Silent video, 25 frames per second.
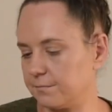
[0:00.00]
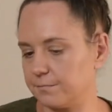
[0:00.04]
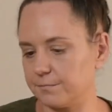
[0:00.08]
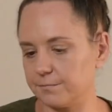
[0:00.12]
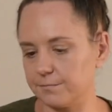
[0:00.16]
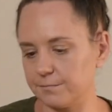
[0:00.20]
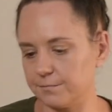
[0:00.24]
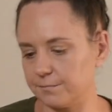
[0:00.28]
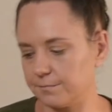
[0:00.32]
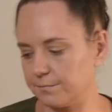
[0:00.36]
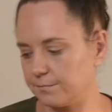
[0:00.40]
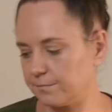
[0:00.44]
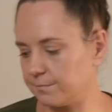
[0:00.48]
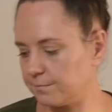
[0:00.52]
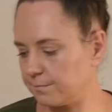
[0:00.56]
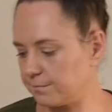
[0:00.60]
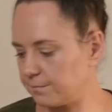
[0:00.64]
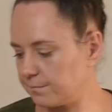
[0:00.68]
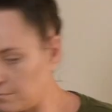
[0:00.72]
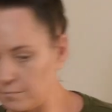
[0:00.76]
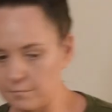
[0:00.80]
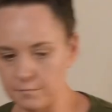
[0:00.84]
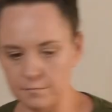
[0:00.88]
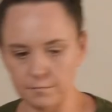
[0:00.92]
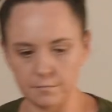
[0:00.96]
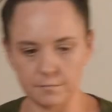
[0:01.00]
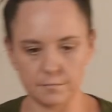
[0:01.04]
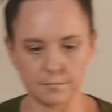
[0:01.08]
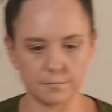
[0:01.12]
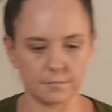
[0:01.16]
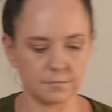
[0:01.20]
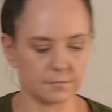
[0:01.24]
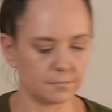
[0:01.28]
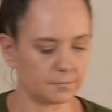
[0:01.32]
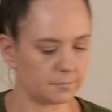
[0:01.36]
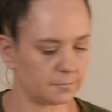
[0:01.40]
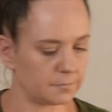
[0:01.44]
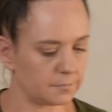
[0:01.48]

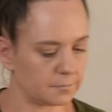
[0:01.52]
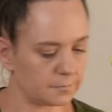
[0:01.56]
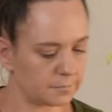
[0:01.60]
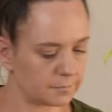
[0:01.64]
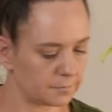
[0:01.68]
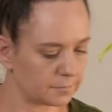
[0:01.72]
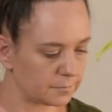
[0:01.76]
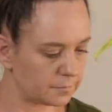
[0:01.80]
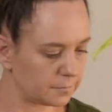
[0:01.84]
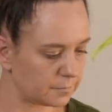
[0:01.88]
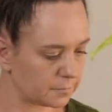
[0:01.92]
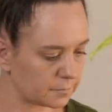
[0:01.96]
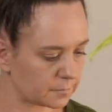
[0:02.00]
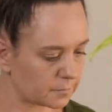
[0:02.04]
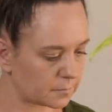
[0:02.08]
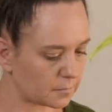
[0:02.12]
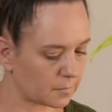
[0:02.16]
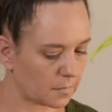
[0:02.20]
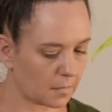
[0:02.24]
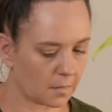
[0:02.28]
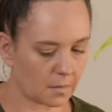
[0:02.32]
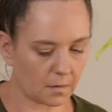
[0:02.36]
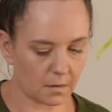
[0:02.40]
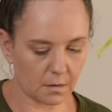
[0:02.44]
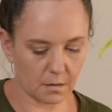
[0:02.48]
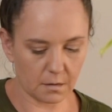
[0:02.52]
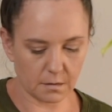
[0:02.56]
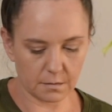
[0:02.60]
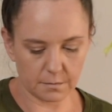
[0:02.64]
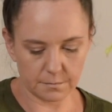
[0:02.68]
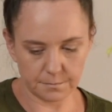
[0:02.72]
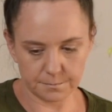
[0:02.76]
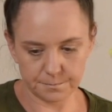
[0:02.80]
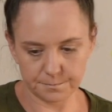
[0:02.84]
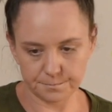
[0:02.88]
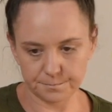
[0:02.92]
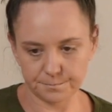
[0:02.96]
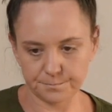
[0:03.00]

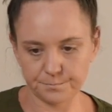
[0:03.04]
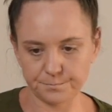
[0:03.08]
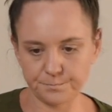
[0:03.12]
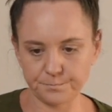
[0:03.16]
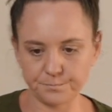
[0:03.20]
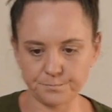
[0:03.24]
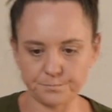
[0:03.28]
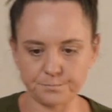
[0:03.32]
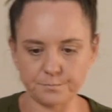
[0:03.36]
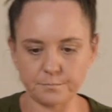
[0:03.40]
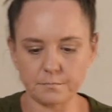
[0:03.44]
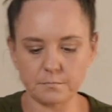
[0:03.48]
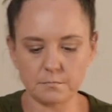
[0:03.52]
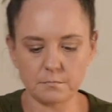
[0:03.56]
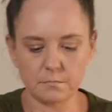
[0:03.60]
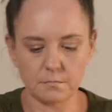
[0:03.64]
(silence)